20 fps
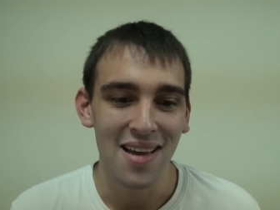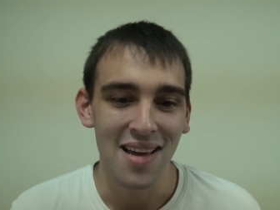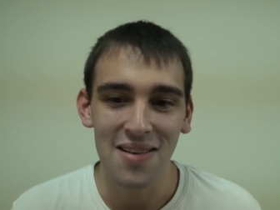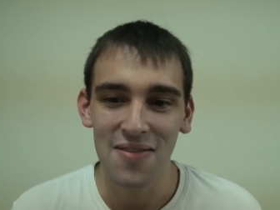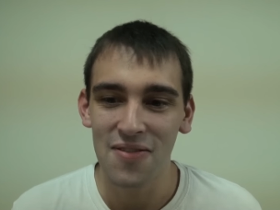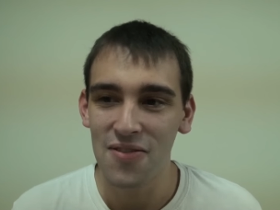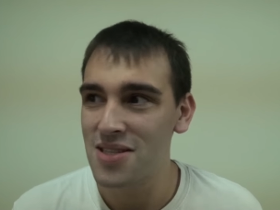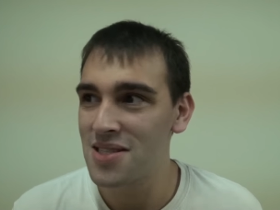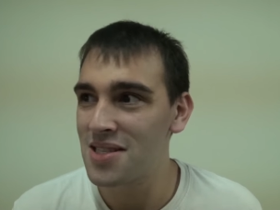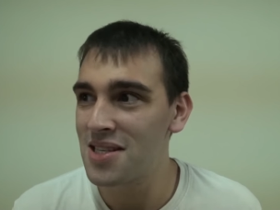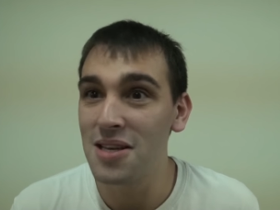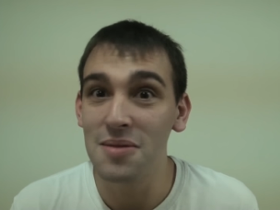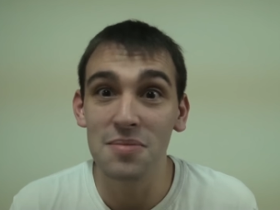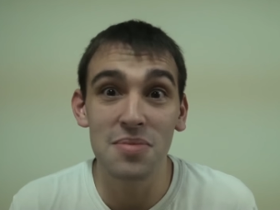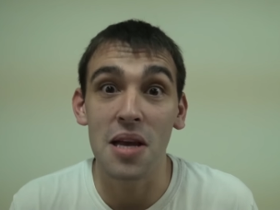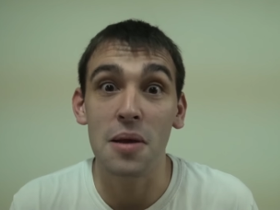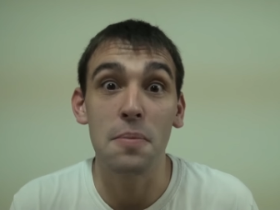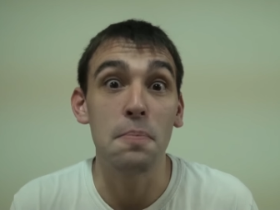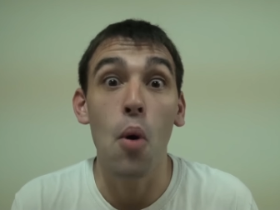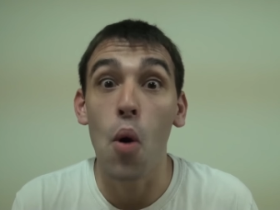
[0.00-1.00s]
it
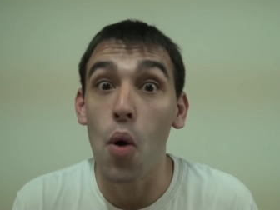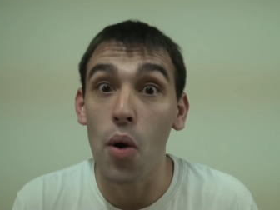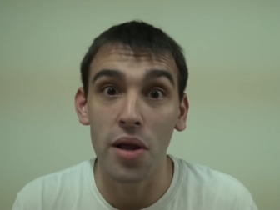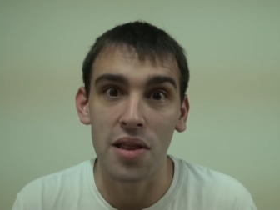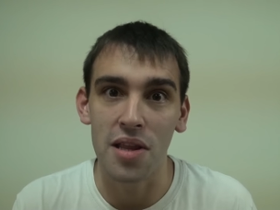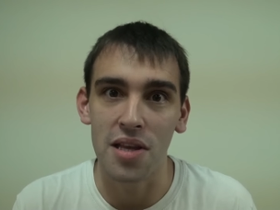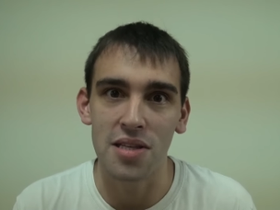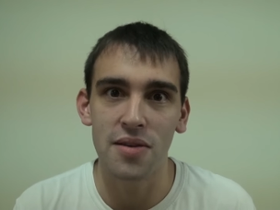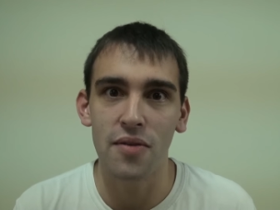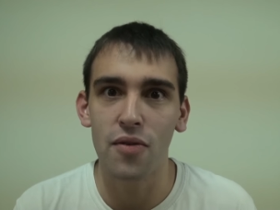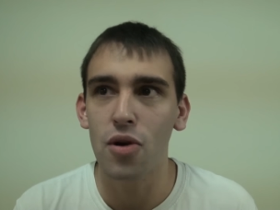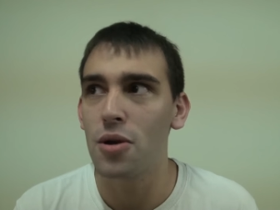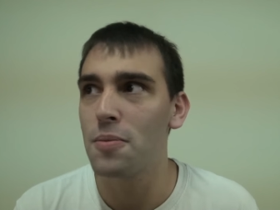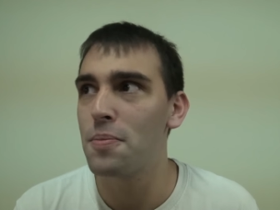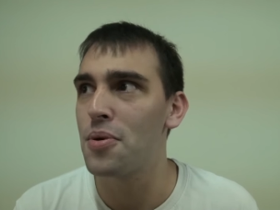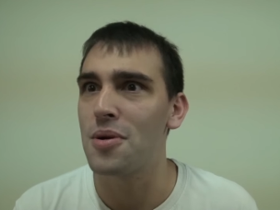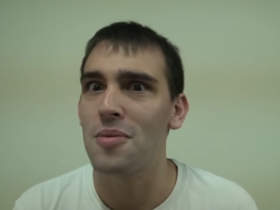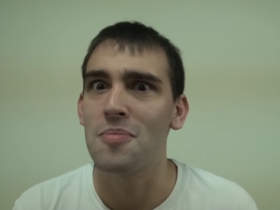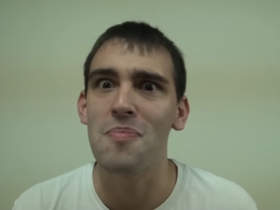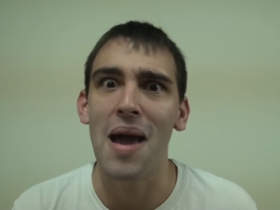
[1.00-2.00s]
seems like pointless you're gonna
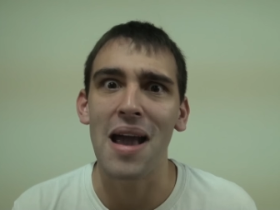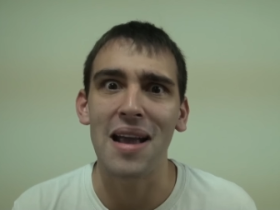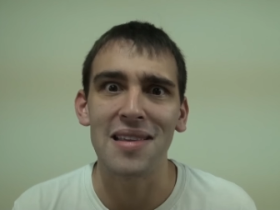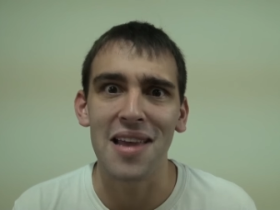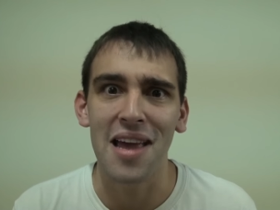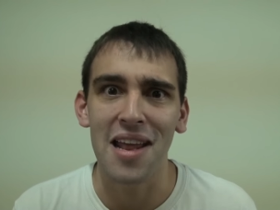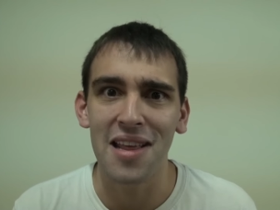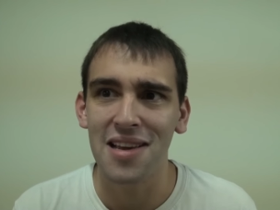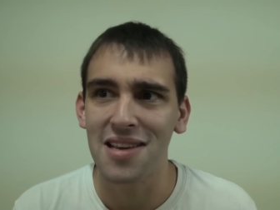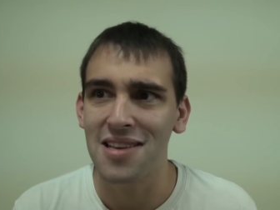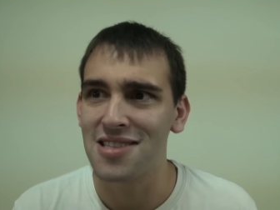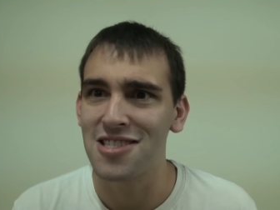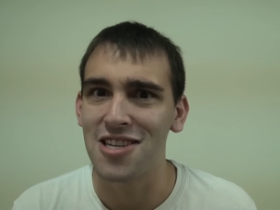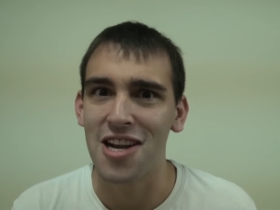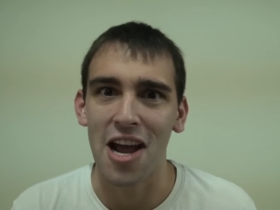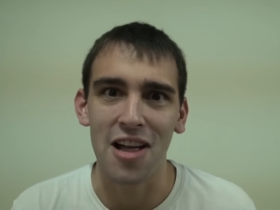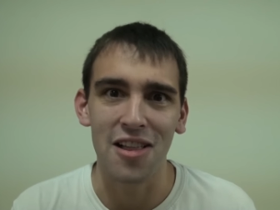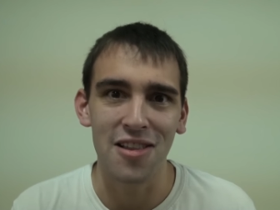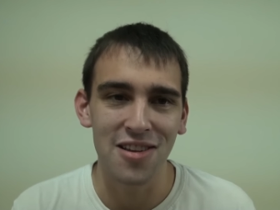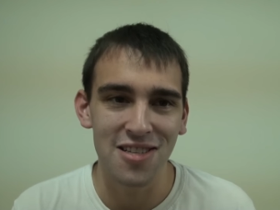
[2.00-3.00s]
put magnetic
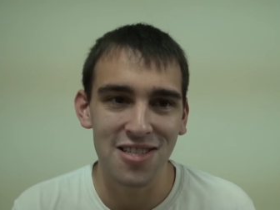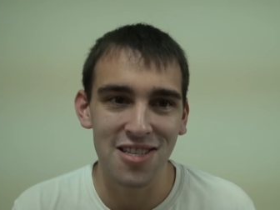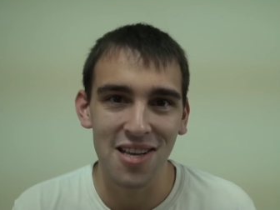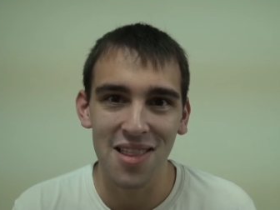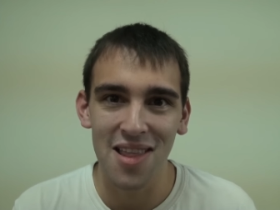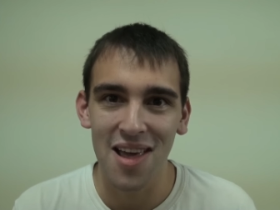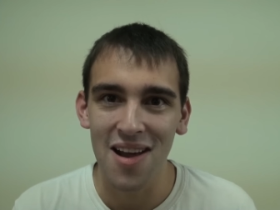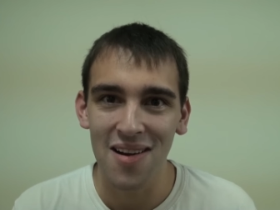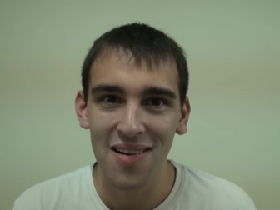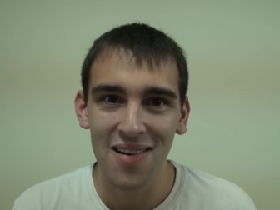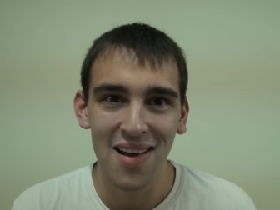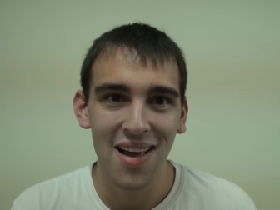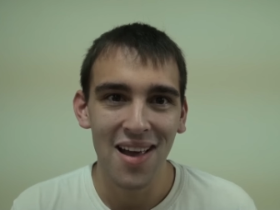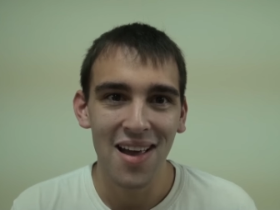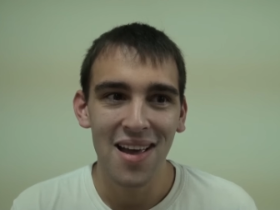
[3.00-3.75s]
challenge in there